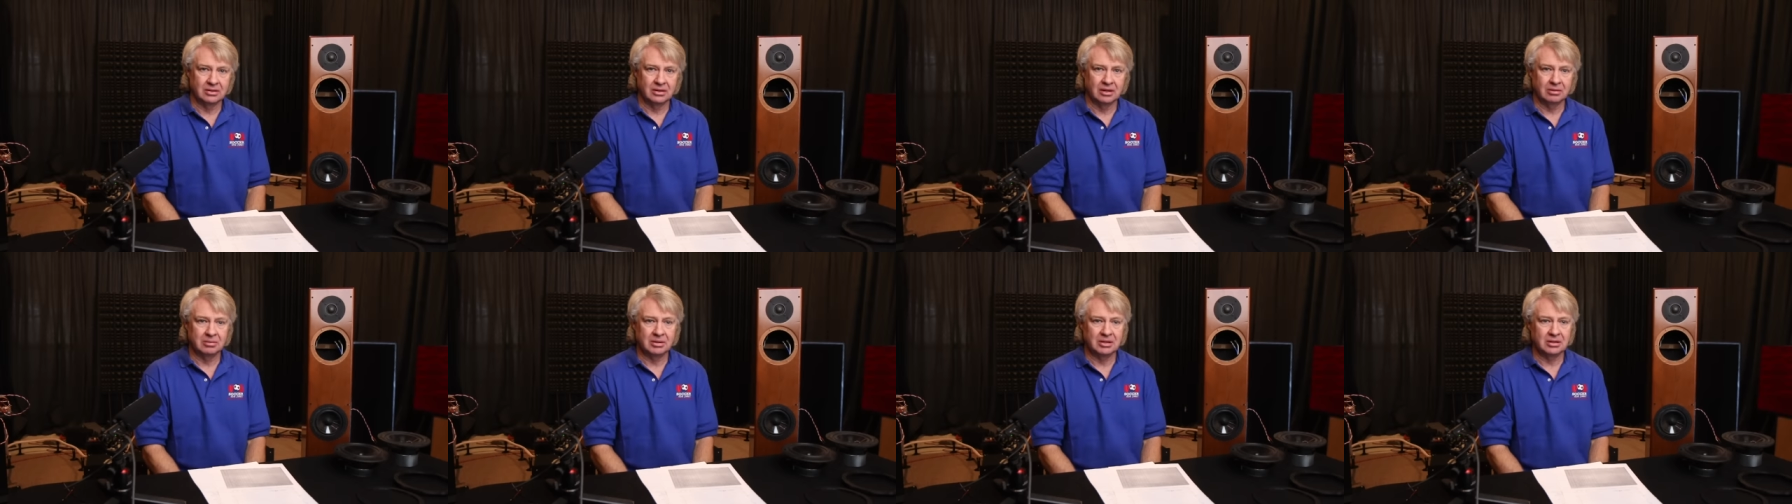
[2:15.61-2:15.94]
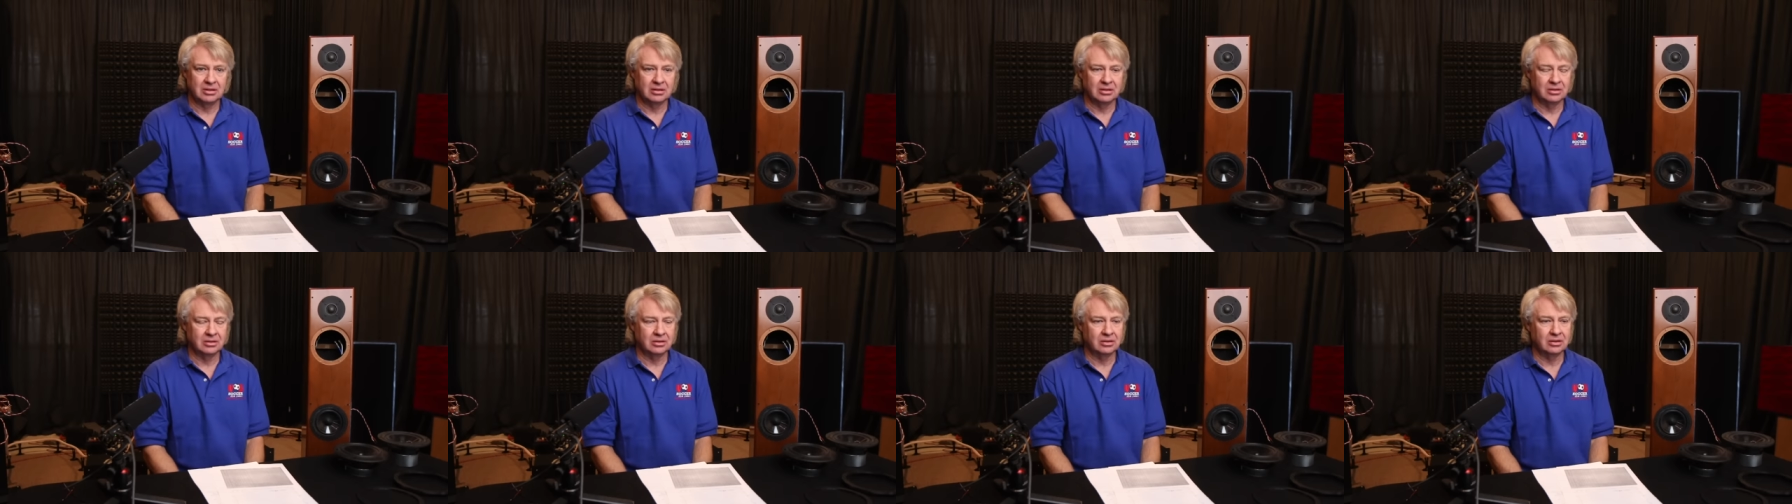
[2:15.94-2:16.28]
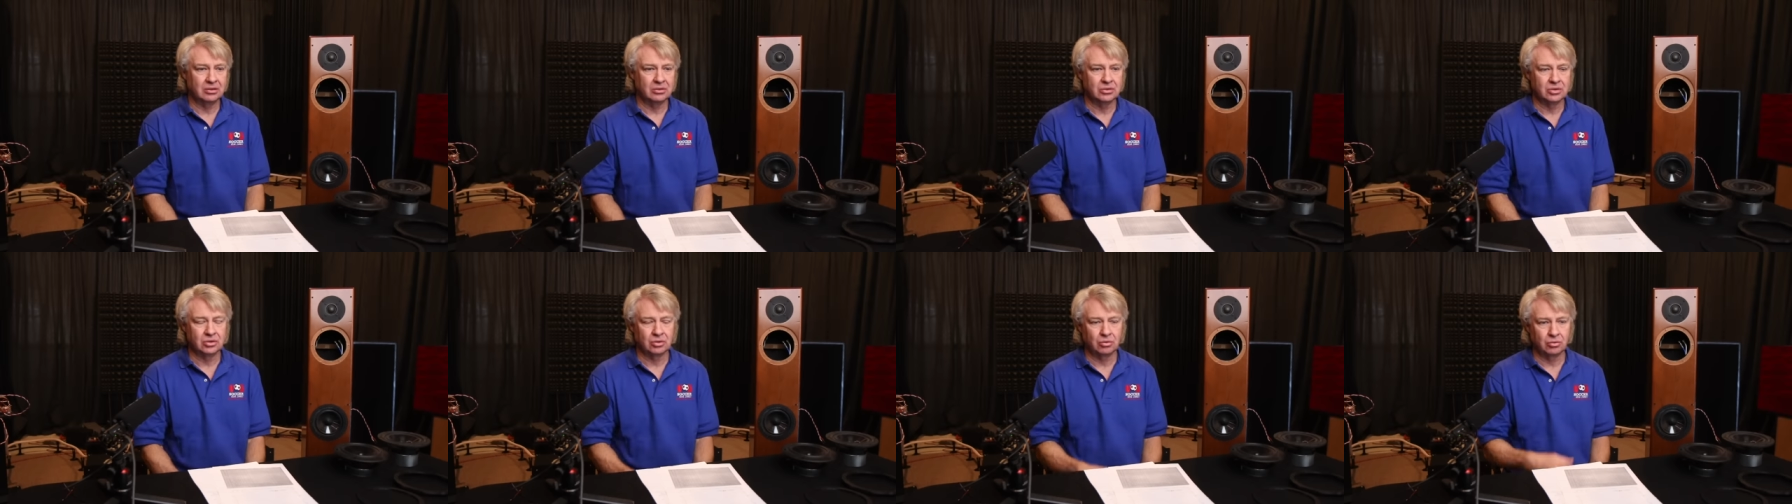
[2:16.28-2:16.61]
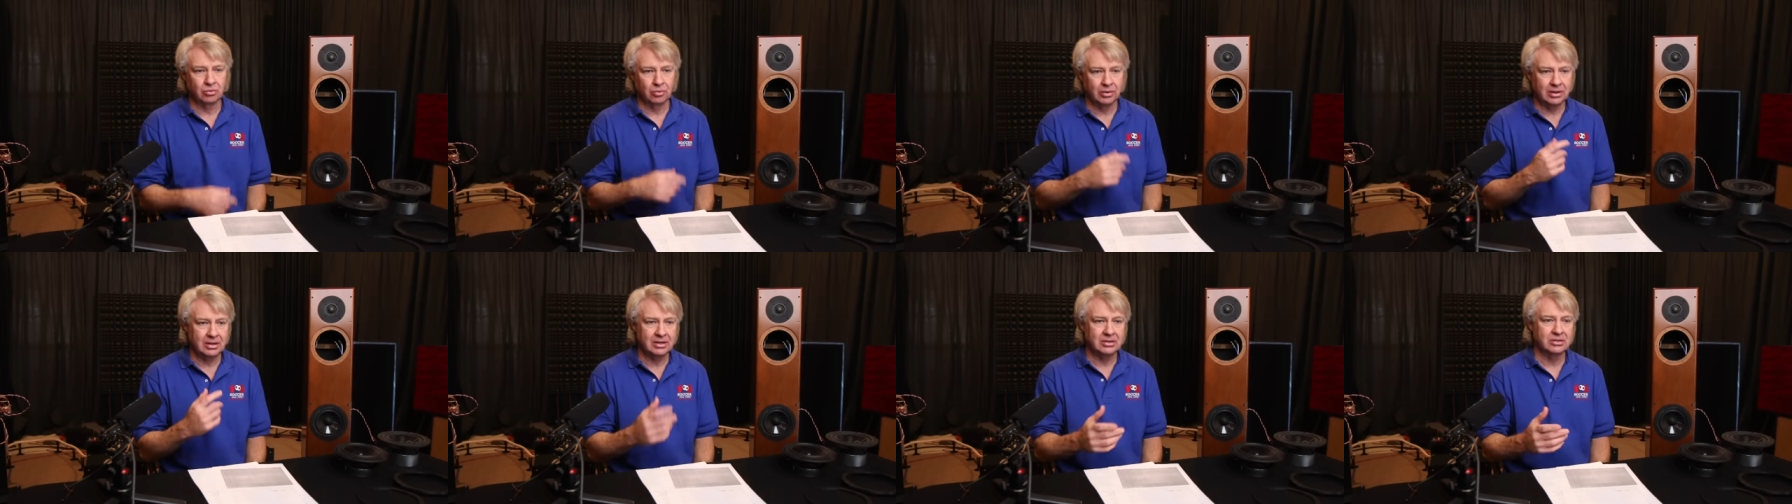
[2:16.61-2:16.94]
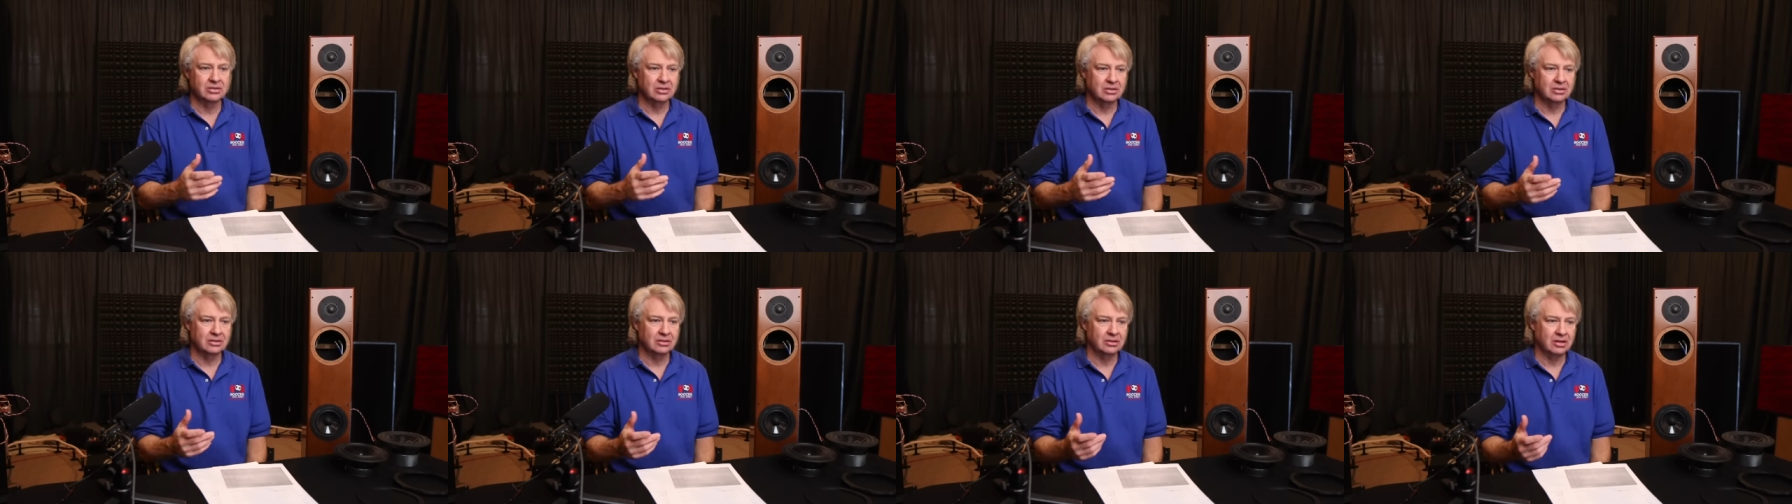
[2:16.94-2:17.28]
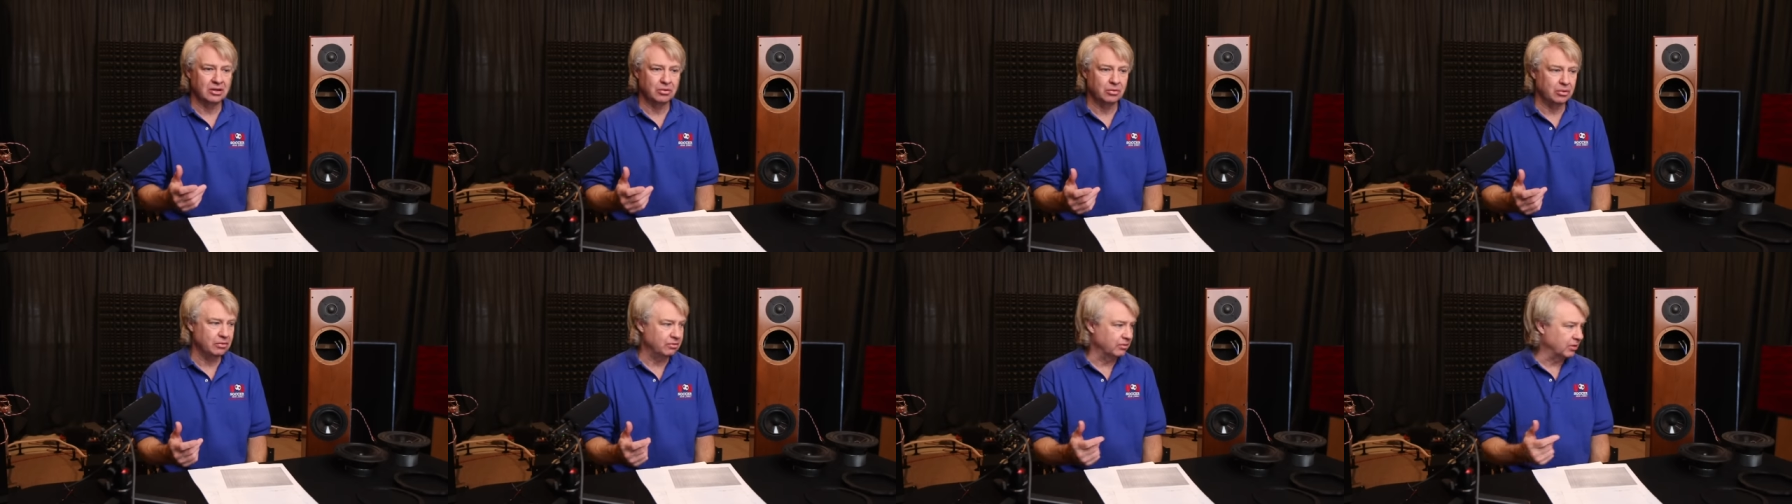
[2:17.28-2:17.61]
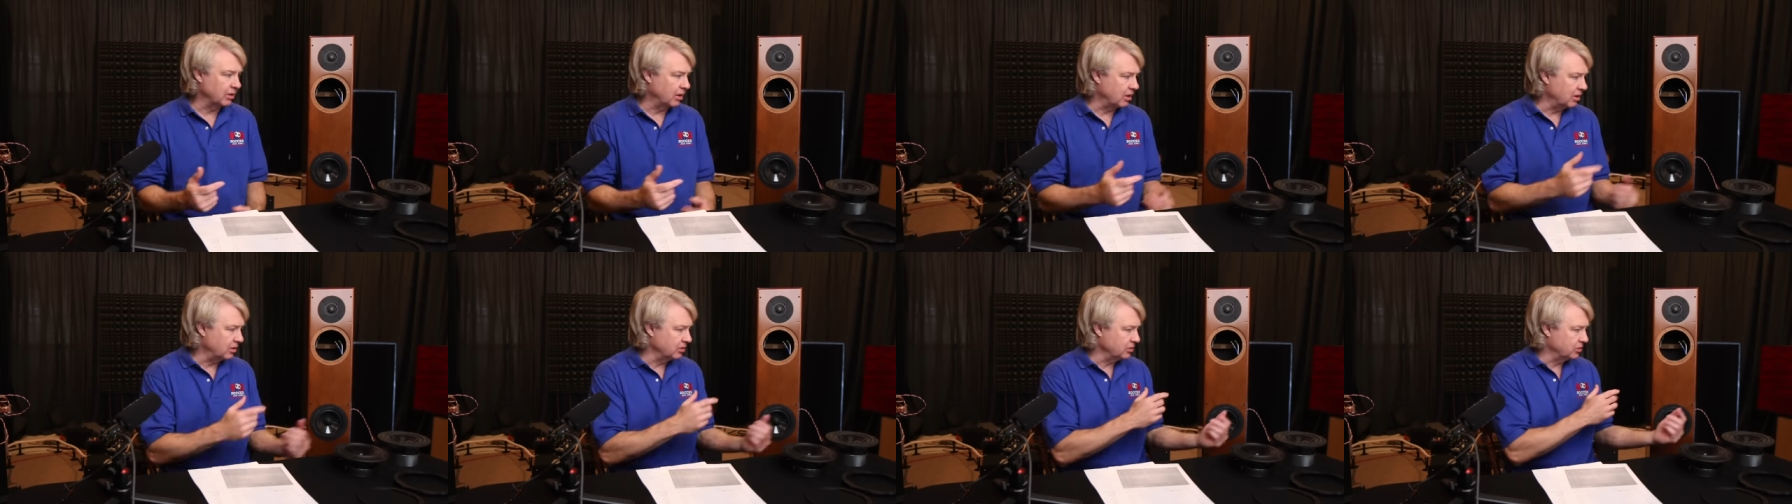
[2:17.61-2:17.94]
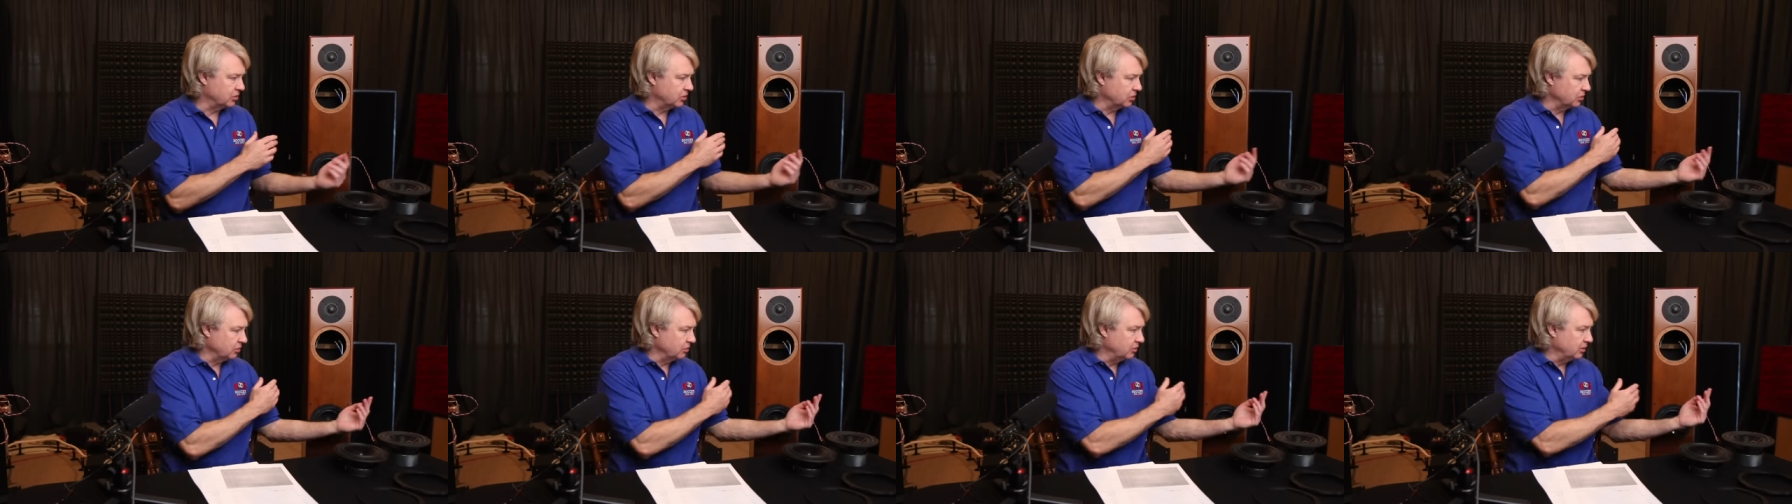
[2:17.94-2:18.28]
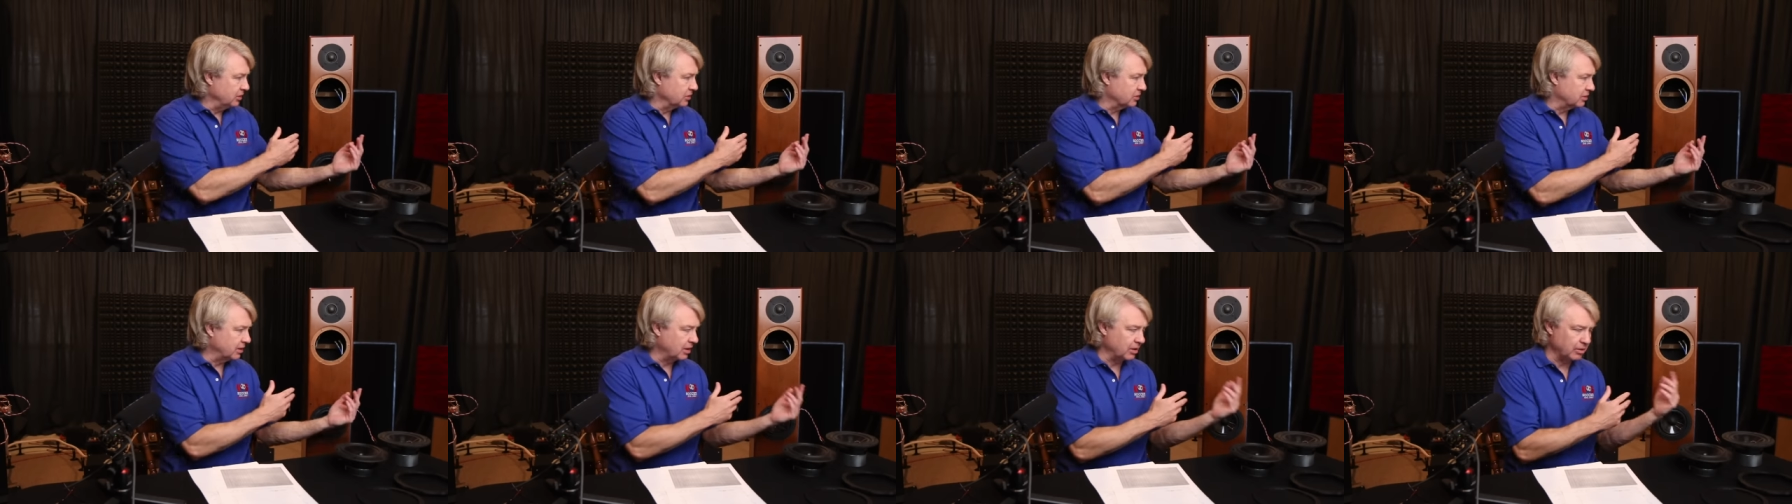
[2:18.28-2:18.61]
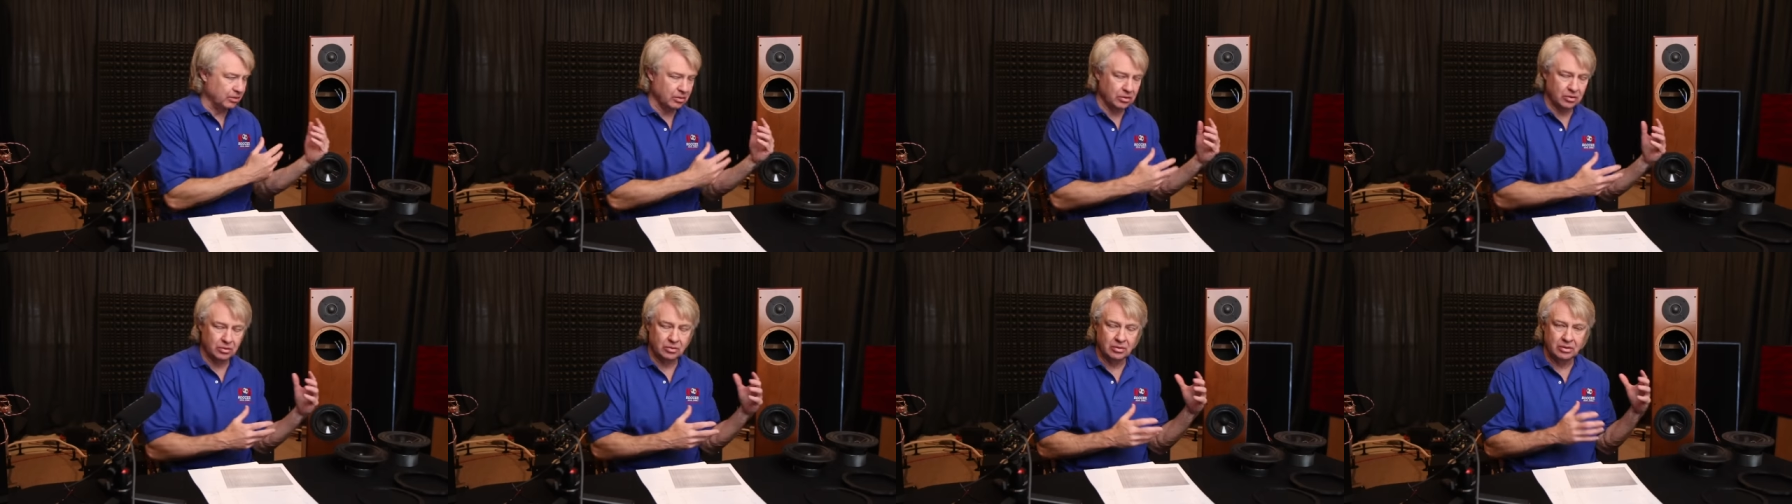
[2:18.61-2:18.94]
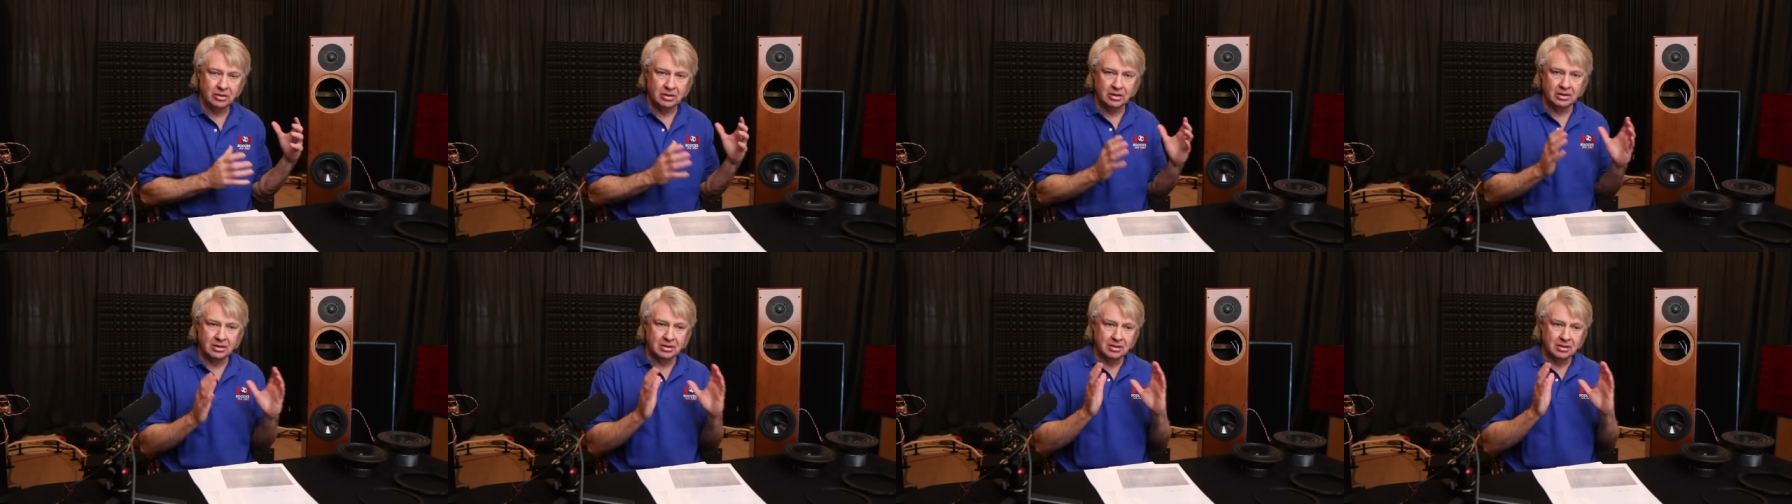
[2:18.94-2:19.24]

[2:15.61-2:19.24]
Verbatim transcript: I mean, there's a reason that we've gone to these narrow